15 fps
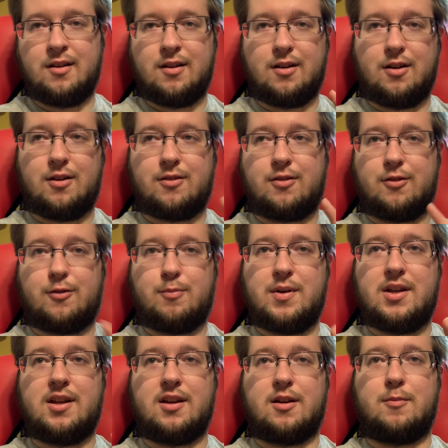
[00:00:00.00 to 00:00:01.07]
Also,
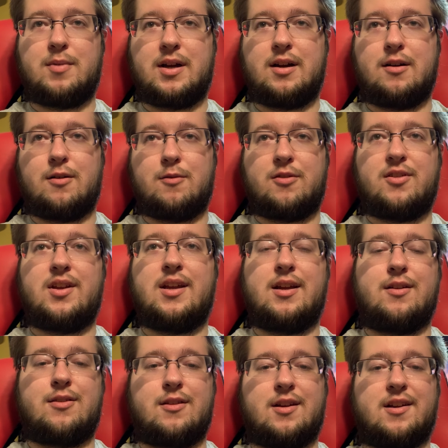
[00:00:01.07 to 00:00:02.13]
speaking about seeing
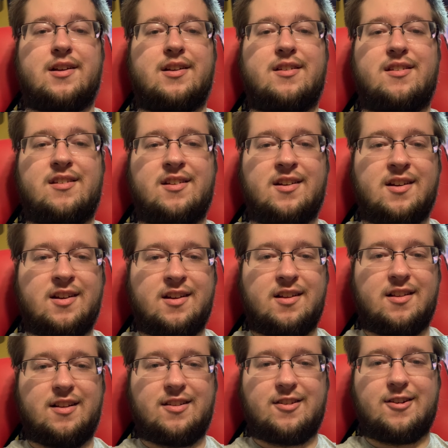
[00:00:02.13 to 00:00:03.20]
things,
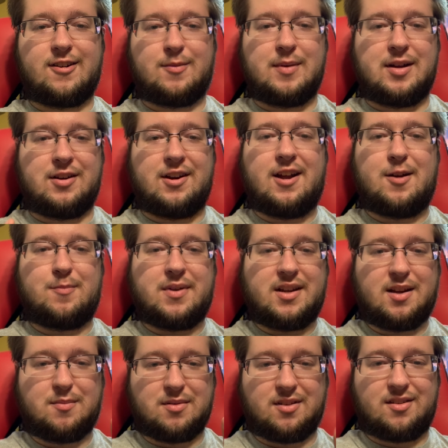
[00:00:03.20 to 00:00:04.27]
let's talk about not being
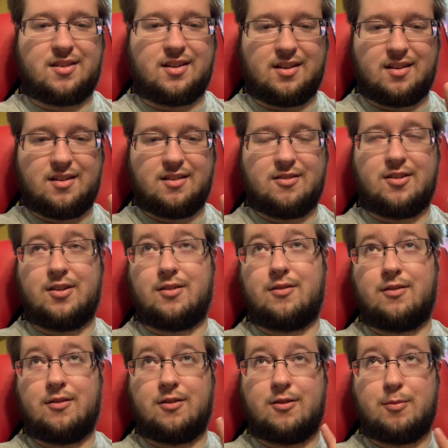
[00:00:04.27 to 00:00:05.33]
able to see. Well,
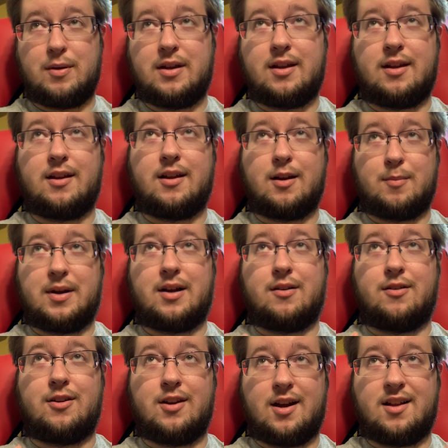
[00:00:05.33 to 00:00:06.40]
speaking
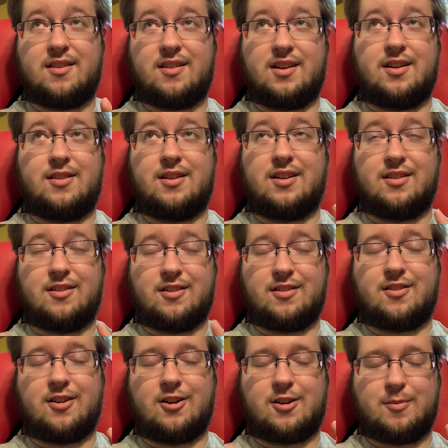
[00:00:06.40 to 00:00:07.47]
about not seeing things, let's
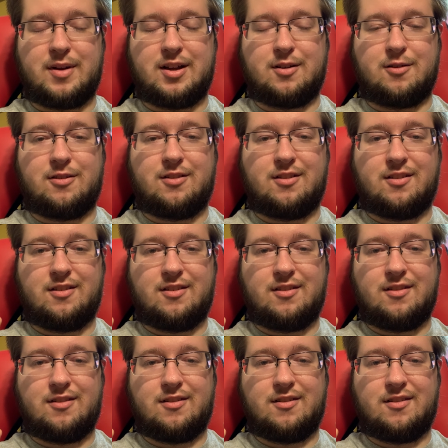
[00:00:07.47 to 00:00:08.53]
talk about
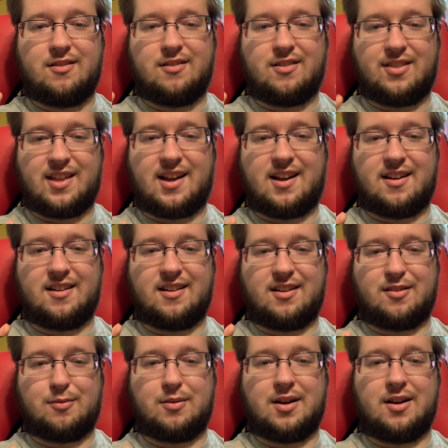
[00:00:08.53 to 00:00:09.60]
that
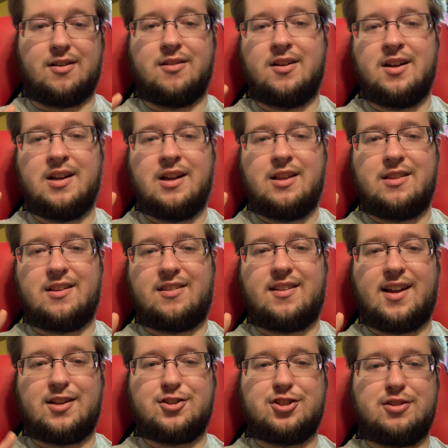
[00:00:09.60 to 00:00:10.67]
as well. The
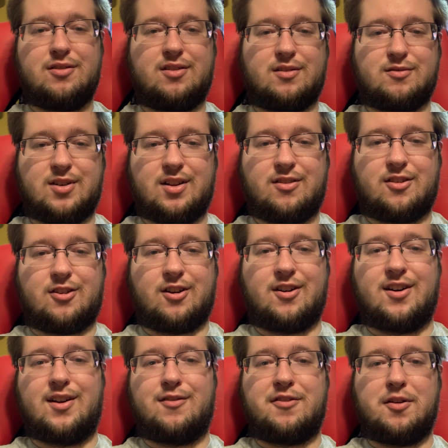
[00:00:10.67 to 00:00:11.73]
statues on Red Star,
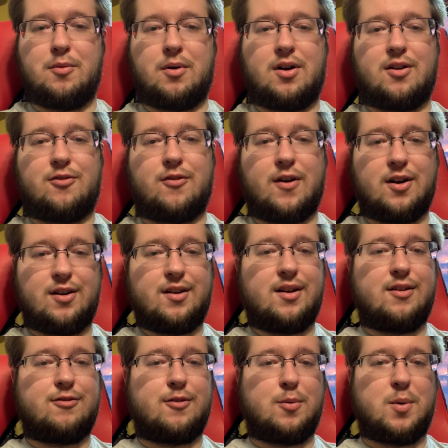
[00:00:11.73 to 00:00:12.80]
if you are far
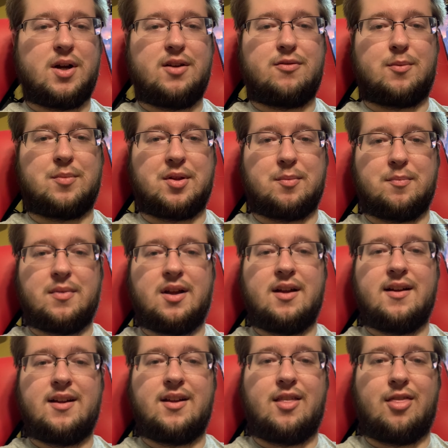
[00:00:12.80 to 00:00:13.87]
enough away from them,
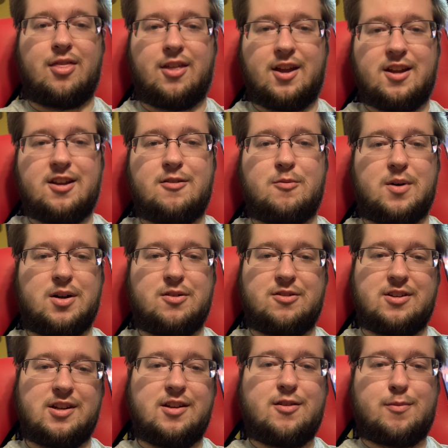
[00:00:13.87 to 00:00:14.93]
they will
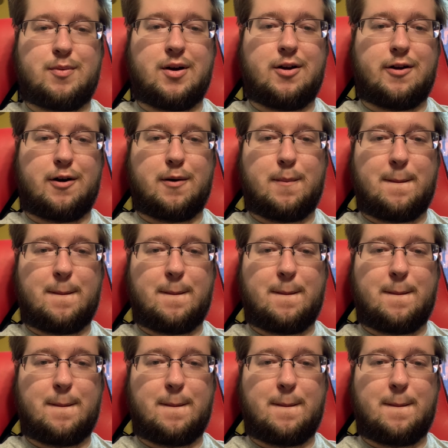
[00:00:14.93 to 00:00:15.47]
despawn.